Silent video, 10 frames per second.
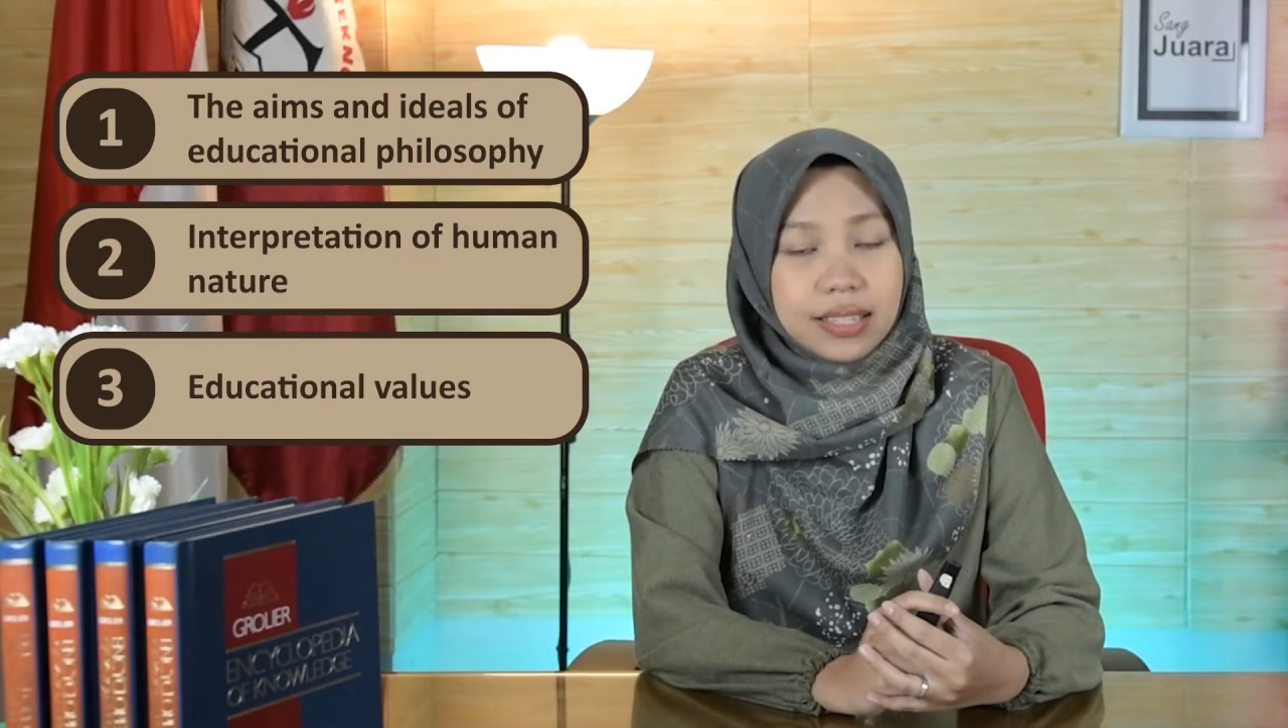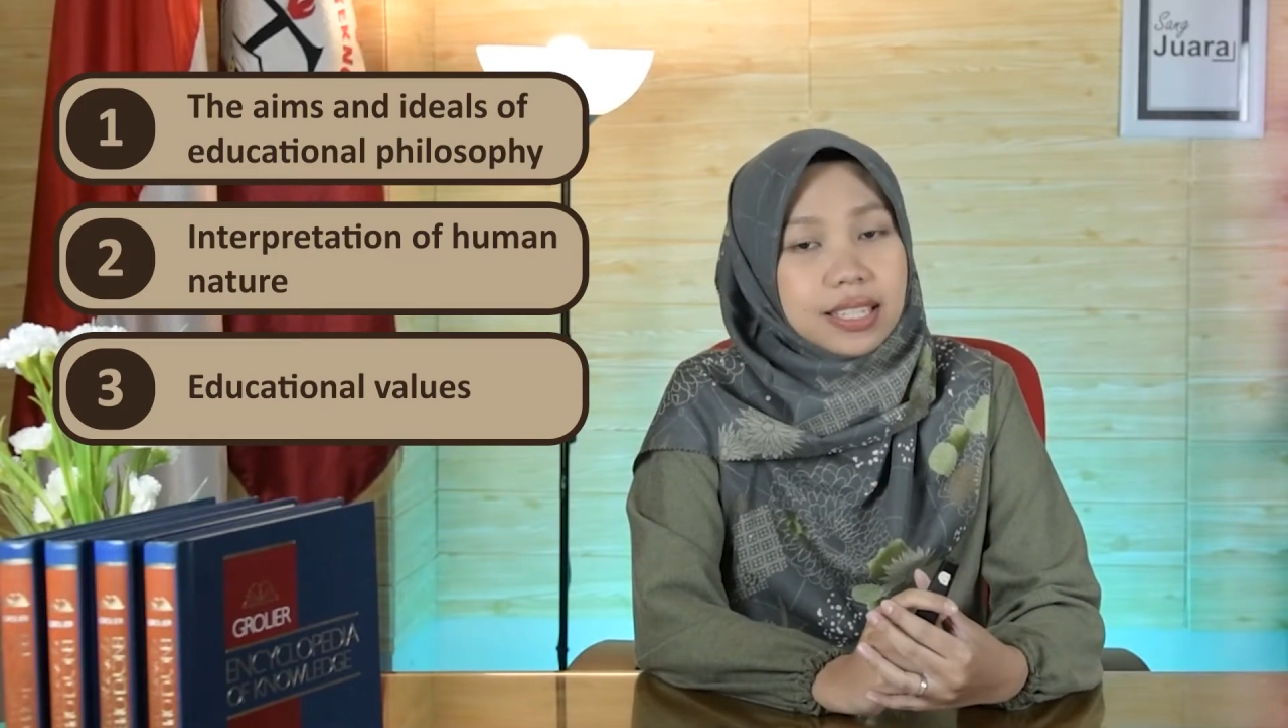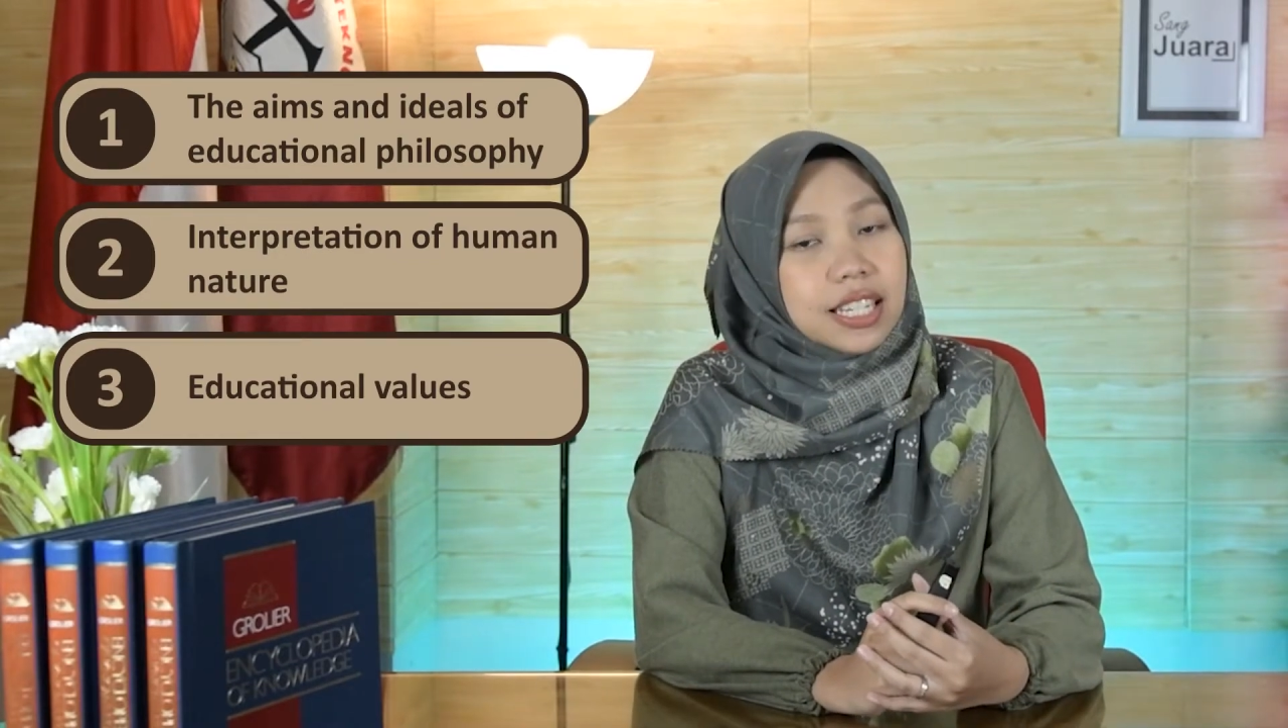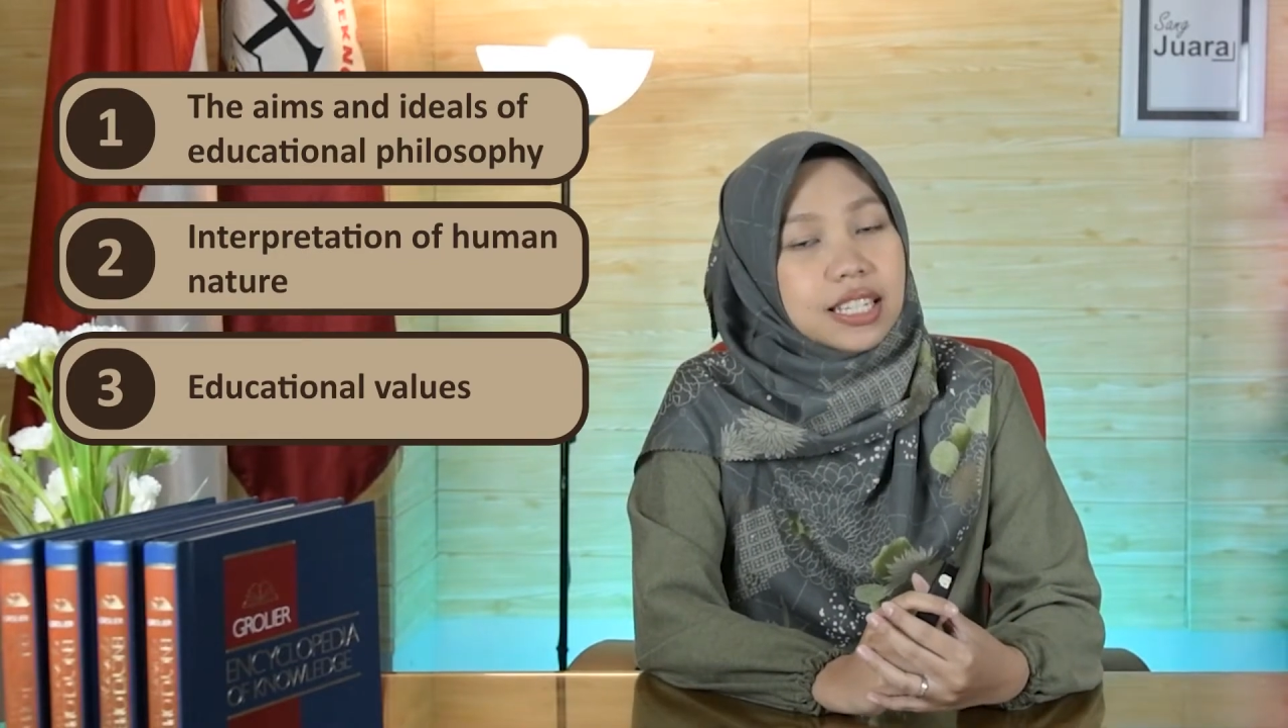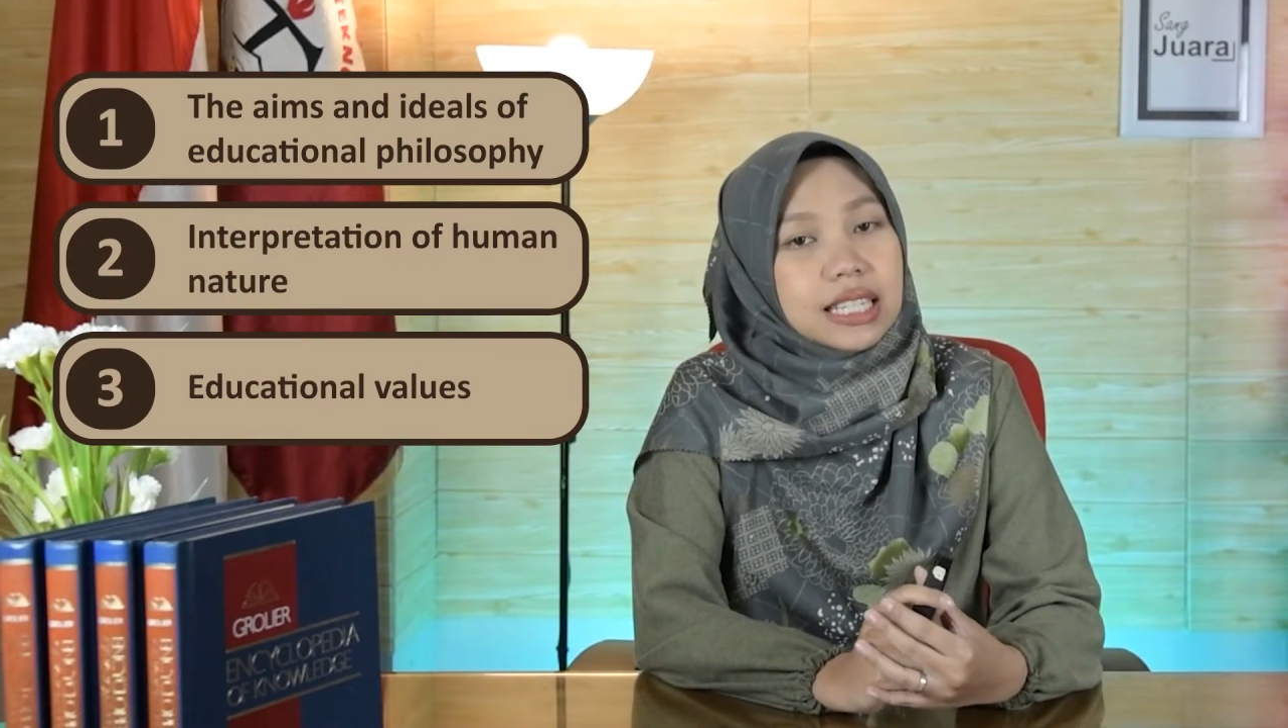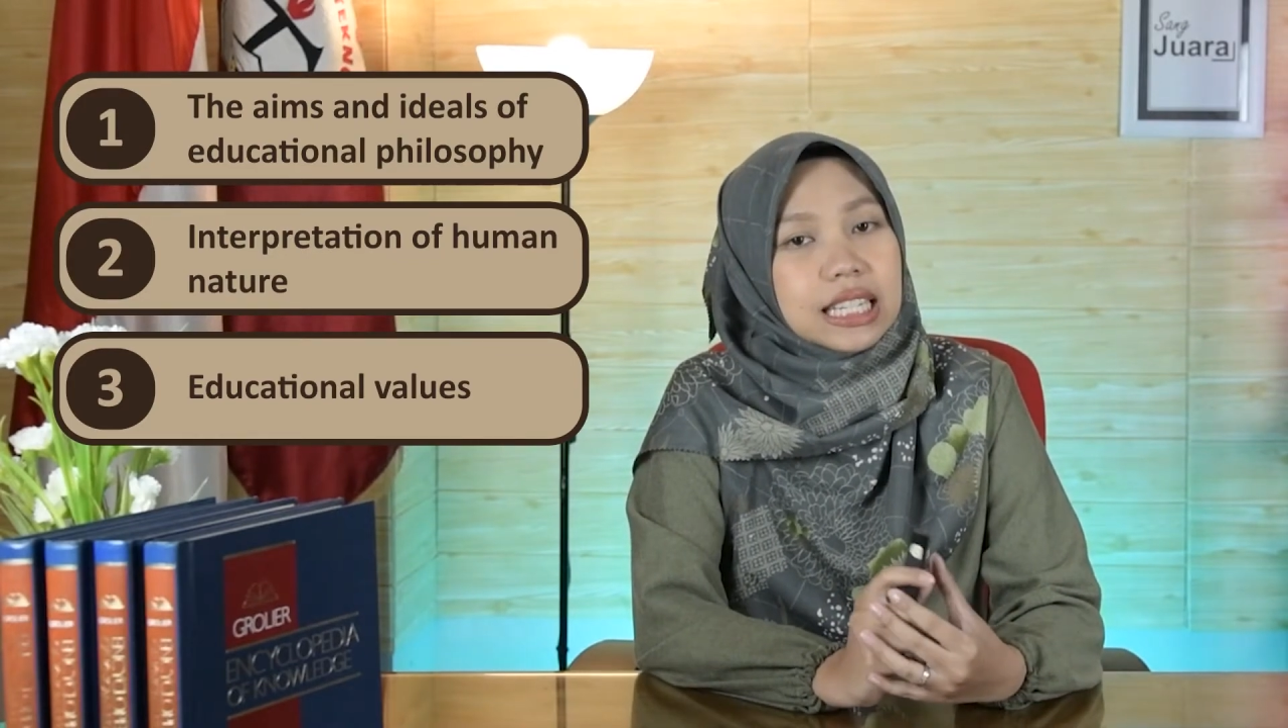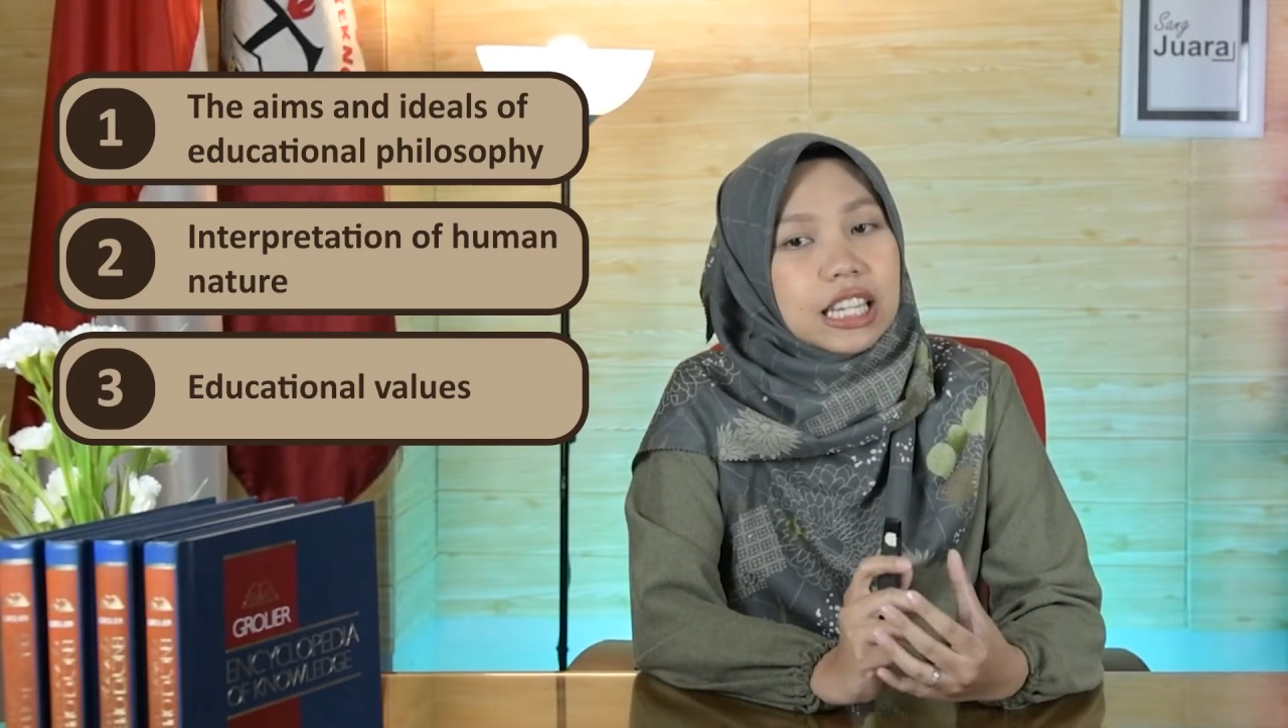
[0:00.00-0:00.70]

since